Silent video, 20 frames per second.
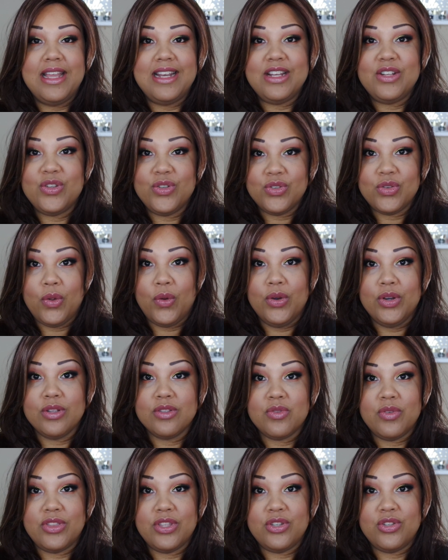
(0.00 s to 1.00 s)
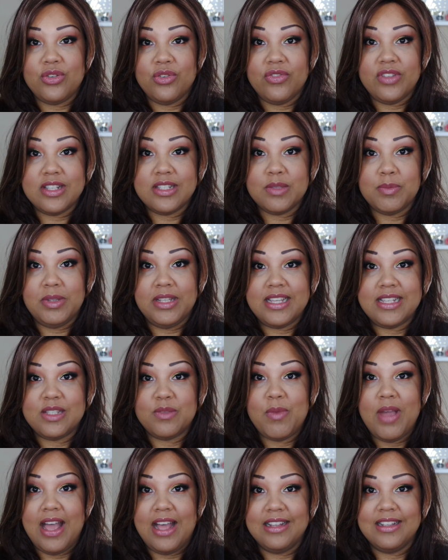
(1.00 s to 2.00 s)
any tutorials with the Juvia's
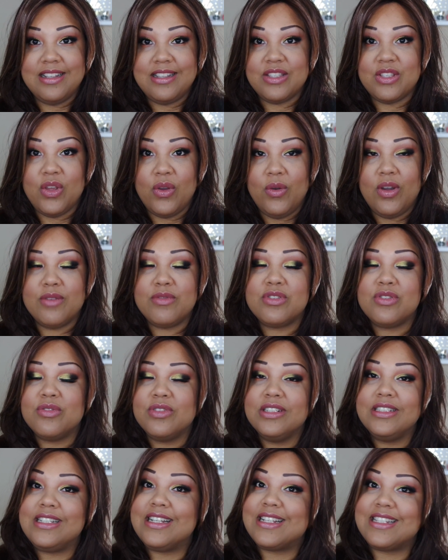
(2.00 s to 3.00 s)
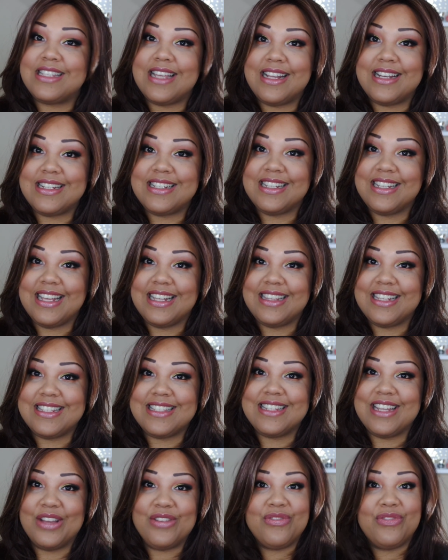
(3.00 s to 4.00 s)
Place palette, so I was really excited to get
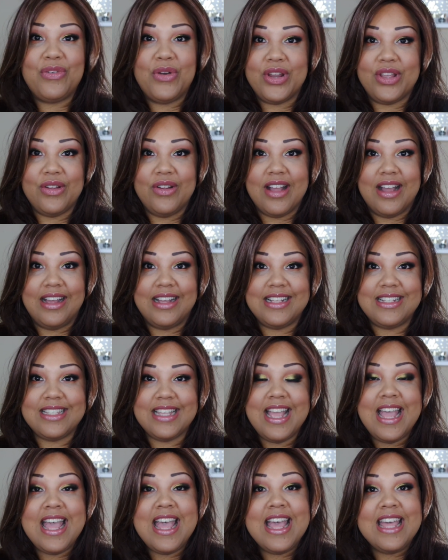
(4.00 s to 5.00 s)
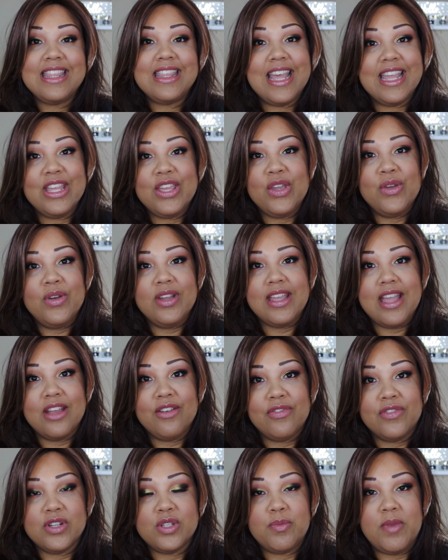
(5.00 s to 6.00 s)
this done for you guys. Thank you
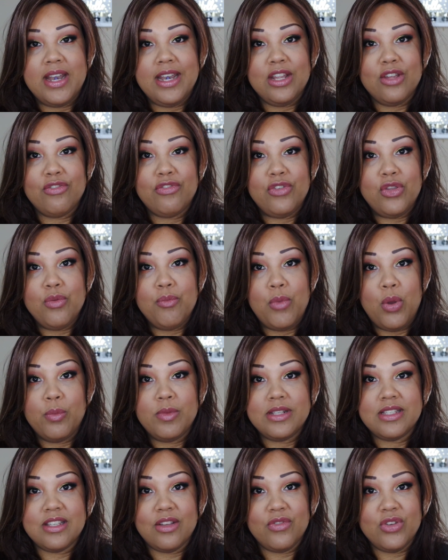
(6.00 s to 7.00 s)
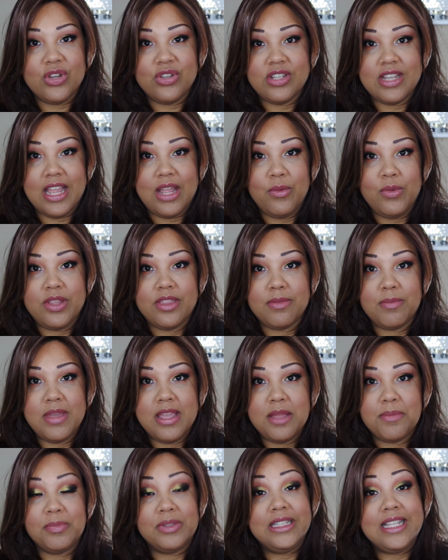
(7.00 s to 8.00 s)
again for spending a few moments of your day with
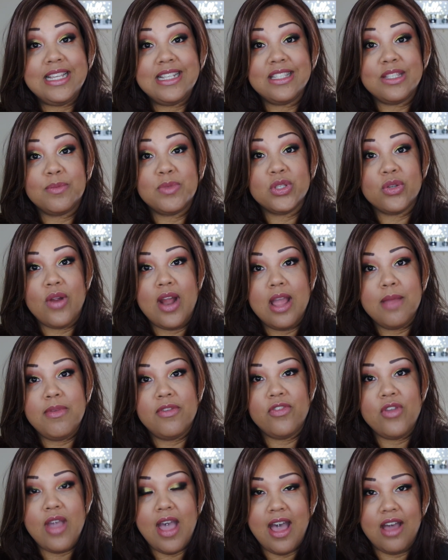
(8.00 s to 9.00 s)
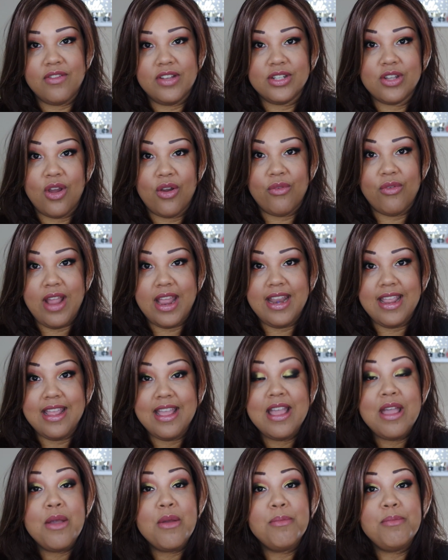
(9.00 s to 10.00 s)
me. Please subscribe if you haven't
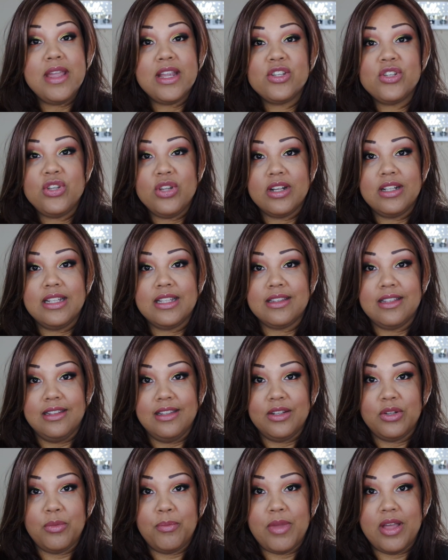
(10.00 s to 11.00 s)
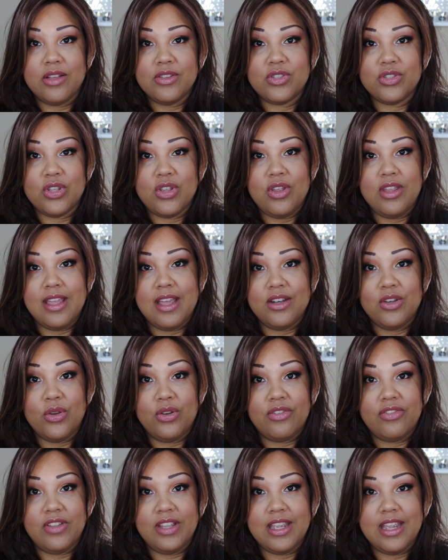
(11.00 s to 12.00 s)
already. Make sure you click the little bell so you get
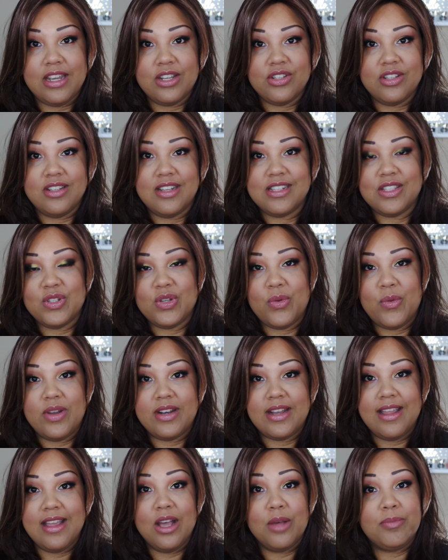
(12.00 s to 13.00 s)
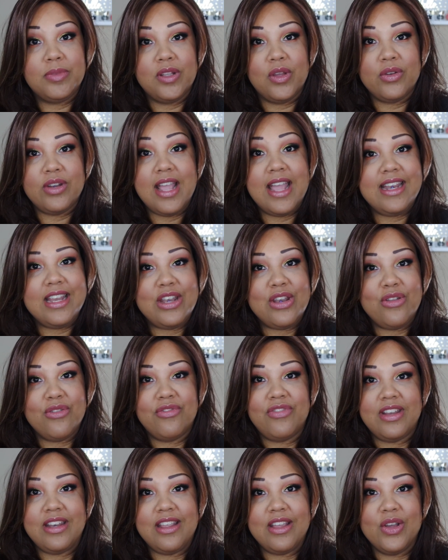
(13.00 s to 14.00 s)
notification as to when I upload any new
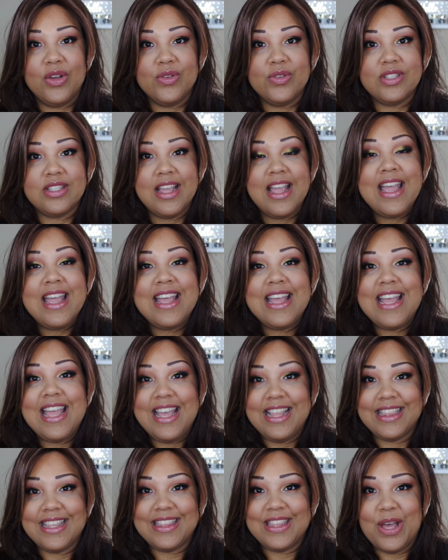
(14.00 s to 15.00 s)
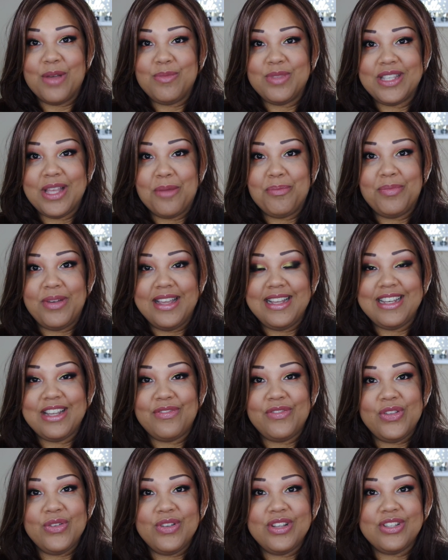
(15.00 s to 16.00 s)
videos. Hit the thumbs up button
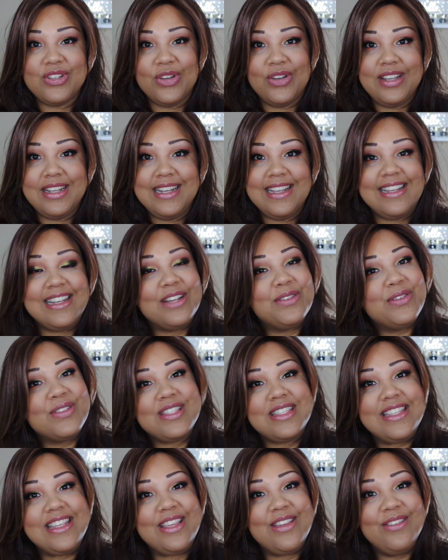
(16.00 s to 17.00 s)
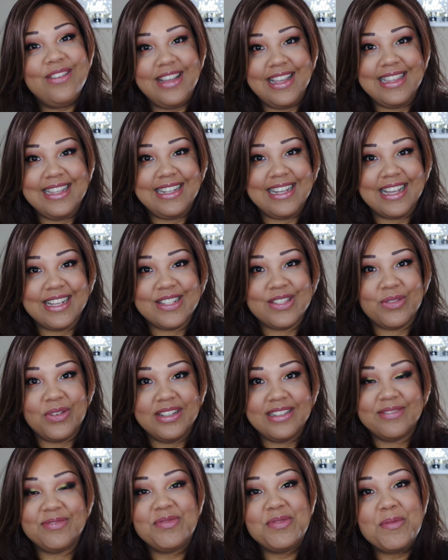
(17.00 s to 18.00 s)
if you enjoyed, and I will see you in the next
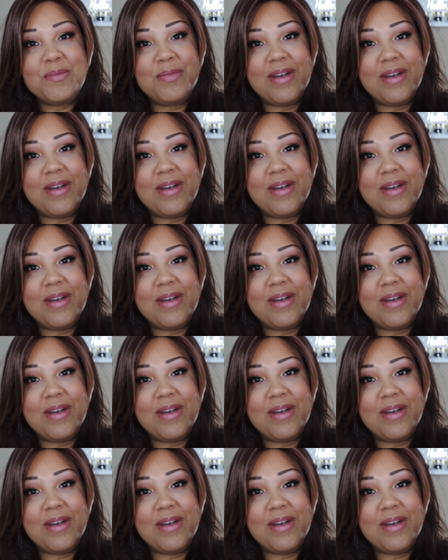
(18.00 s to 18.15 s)
one.